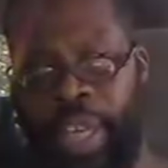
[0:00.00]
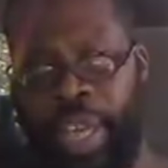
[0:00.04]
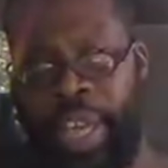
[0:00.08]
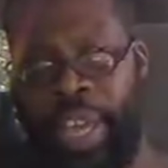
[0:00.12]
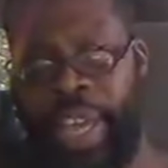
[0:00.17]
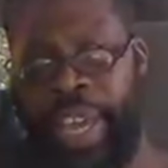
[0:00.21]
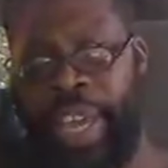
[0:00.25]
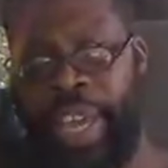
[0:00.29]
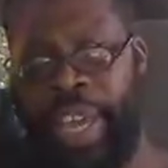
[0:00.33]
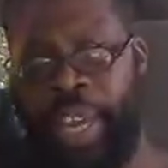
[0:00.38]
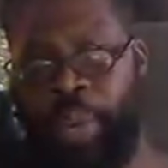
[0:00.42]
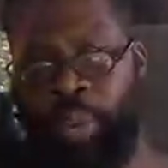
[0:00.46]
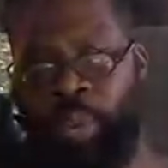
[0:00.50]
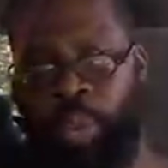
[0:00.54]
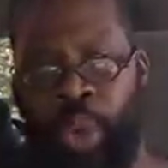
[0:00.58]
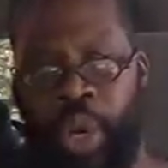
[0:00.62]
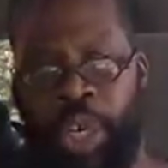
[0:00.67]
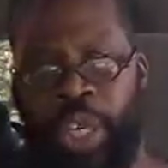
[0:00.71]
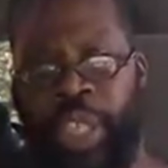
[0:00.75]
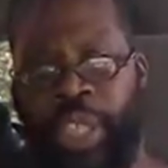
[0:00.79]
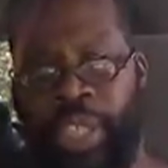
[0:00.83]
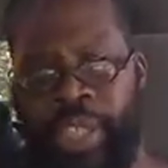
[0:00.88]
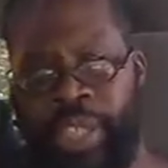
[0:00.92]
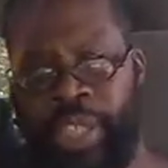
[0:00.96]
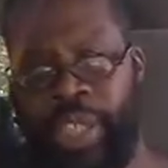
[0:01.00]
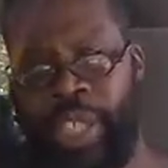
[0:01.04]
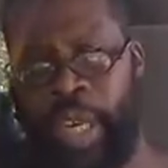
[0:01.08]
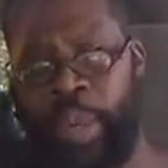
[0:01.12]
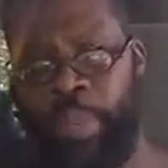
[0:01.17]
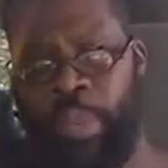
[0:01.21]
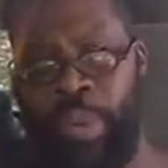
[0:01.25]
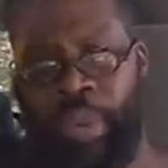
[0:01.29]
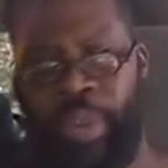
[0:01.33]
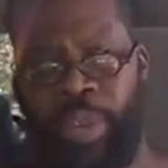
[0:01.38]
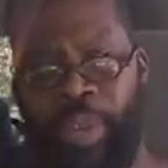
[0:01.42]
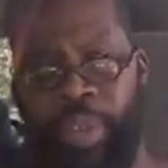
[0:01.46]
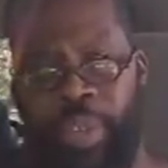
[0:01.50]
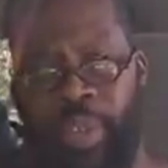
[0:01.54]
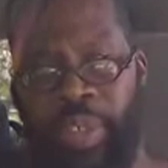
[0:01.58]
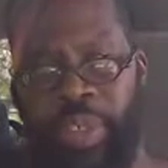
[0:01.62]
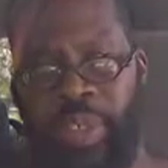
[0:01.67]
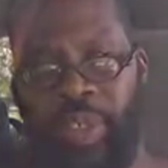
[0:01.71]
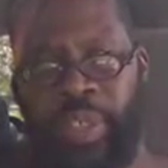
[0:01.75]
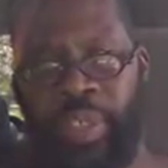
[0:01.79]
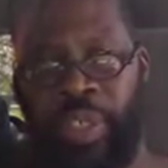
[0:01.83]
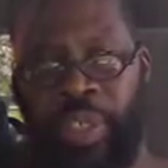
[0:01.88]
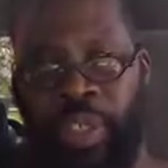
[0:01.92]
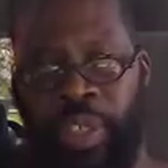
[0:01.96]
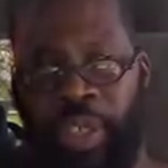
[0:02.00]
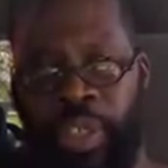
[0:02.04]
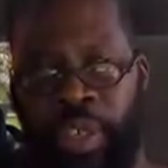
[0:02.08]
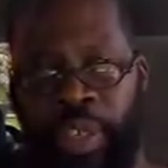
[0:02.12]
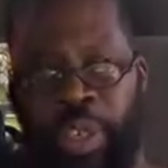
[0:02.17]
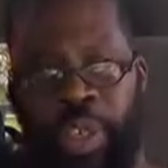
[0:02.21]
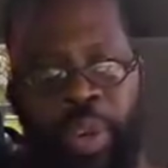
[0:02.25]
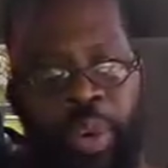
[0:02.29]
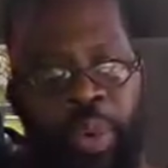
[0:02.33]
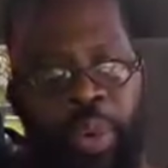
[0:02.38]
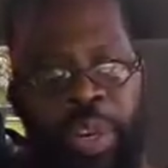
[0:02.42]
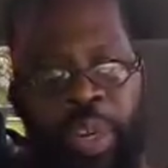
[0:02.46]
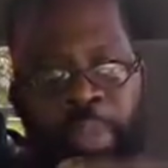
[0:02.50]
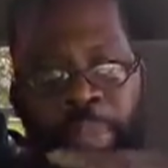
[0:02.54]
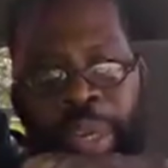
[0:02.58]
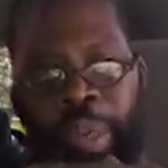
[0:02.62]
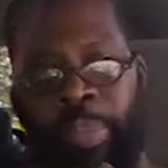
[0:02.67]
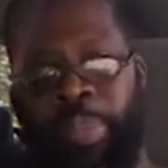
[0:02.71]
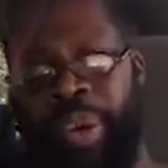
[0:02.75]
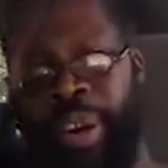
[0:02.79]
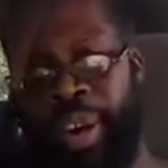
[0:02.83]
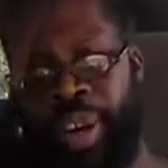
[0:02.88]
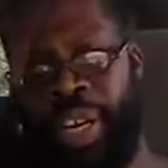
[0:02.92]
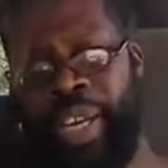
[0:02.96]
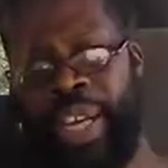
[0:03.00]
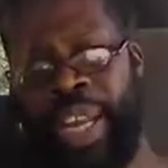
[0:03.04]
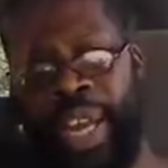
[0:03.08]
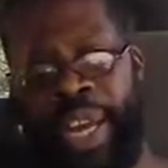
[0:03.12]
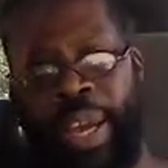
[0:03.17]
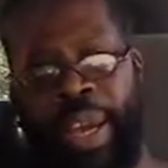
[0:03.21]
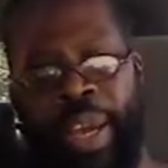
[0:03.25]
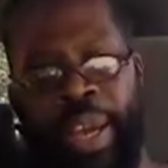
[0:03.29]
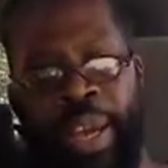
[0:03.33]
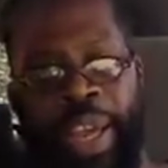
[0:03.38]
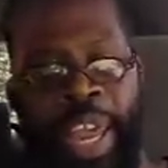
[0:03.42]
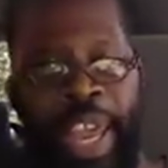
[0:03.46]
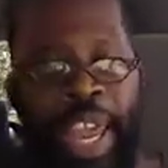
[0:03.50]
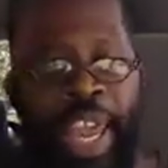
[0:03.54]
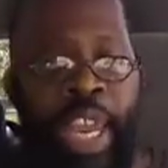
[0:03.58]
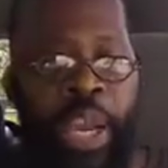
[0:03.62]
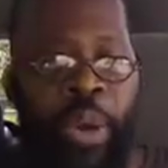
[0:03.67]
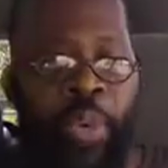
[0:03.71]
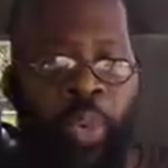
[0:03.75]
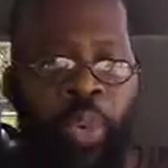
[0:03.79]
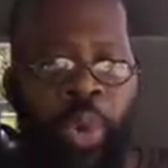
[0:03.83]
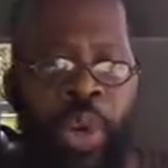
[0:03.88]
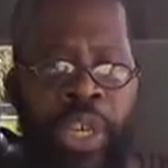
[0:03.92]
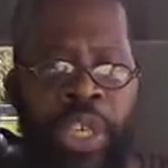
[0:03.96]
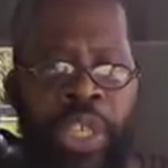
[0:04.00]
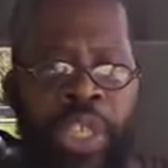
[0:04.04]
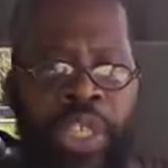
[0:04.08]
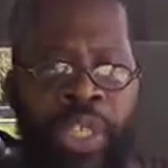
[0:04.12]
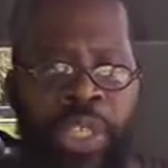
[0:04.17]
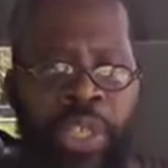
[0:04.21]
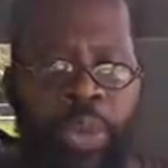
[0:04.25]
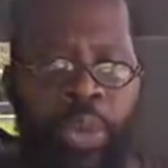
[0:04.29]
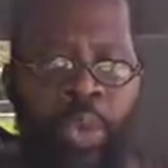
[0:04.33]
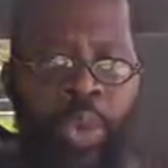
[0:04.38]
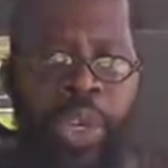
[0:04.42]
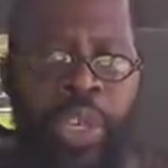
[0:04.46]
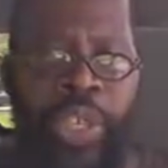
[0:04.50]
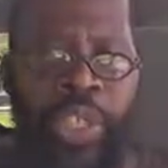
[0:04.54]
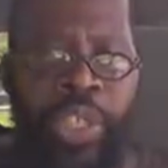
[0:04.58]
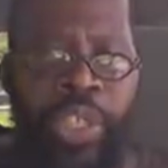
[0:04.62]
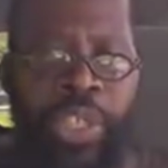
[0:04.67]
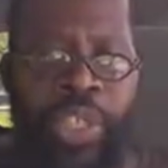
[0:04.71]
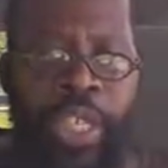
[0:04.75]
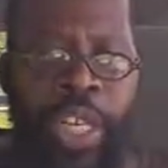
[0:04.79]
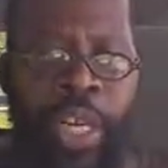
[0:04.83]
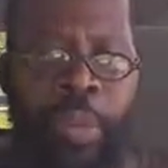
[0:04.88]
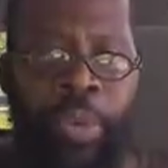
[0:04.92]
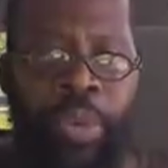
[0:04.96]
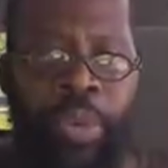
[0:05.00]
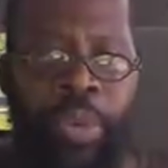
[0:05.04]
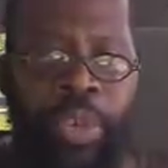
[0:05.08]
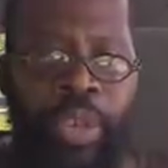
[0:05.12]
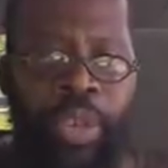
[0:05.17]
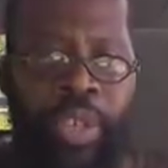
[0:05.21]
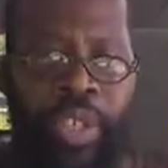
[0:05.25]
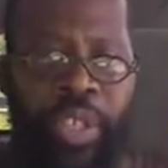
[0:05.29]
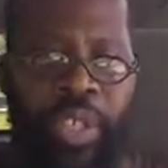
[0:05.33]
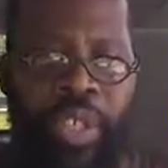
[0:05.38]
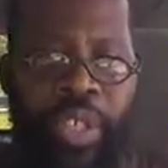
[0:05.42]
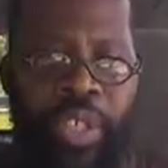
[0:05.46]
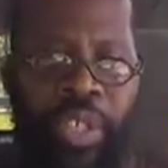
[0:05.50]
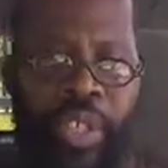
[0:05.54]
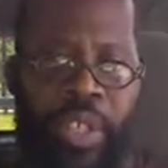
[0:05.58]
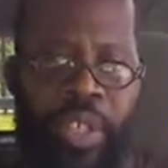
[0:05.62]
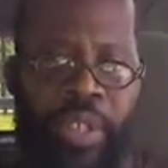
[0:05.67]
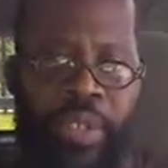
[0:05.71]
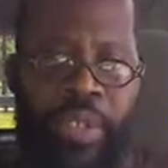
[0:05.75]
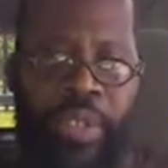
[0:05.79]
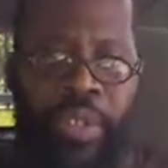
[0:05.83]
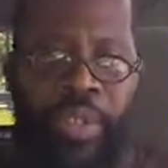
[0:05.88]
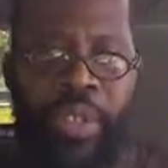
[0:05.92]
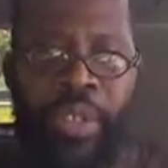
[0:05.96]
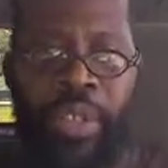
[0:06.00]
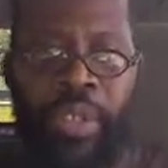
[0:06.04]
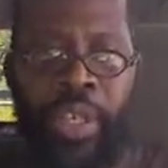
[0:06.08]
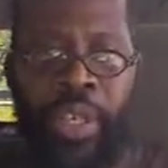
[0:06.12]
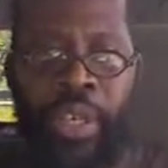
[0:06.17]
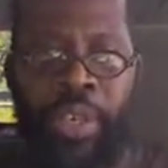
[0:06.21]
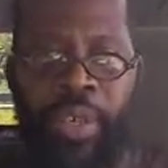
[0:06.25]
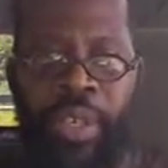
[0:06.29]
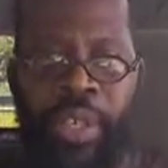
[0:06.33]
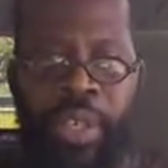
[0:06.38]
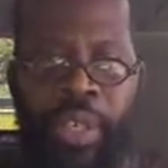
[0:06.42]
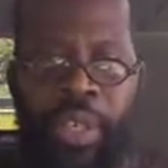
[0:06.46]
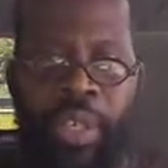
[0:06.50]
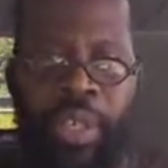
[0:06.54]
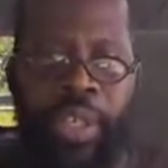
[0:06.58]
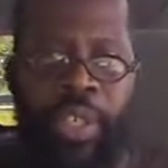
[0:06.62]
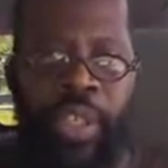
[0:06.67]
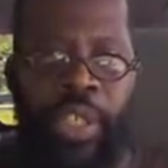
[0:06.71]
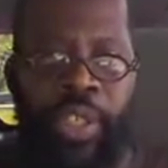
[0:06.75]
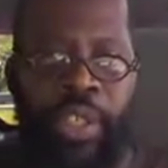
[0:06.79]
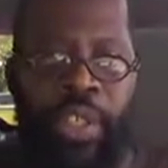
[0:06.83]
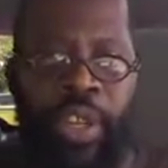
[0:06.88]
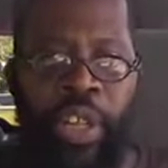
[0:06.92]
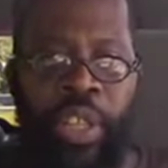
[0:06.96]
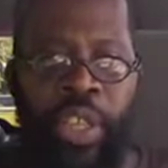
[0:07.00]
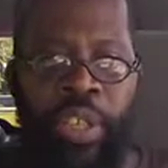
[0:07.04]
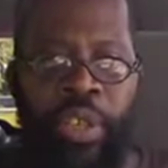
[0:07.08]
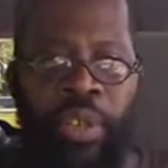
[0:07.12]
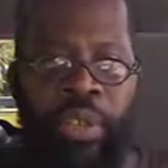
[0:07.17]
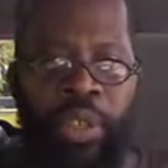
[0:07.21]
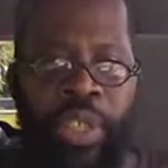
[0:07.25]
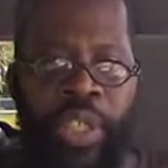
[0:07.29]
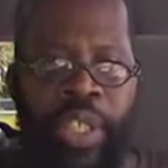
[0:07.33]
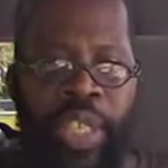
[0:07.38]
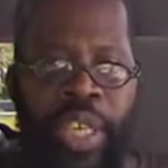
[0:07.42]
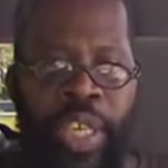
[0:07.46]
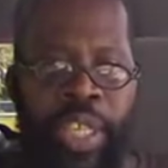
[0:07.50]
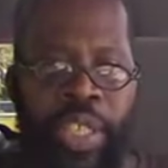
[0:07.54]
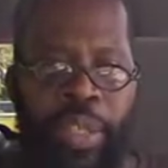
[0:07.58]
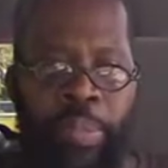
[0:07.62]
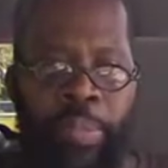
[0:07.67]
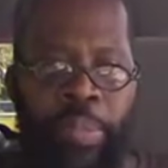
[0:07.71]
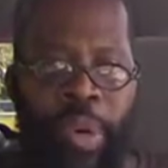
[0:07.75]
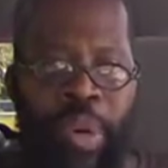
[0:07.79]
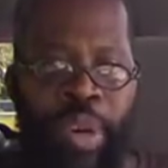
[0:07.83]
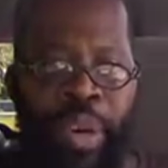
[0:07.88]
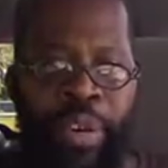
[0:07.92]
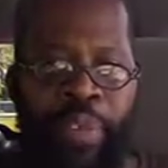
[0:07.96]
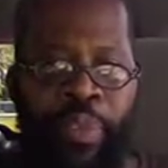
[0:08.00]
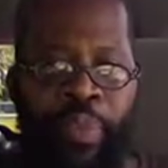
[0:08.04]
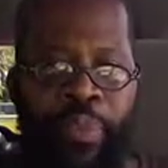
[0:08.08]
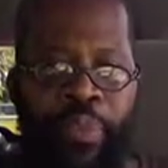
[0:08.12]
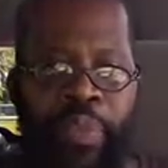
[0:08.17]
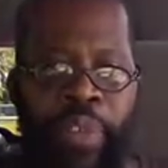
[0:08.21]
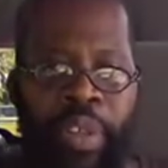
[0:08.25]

hay, wood, and stubble. You know, you don't want to be part of that hay, wood, or, wood, or stubble you know, because all of those things burn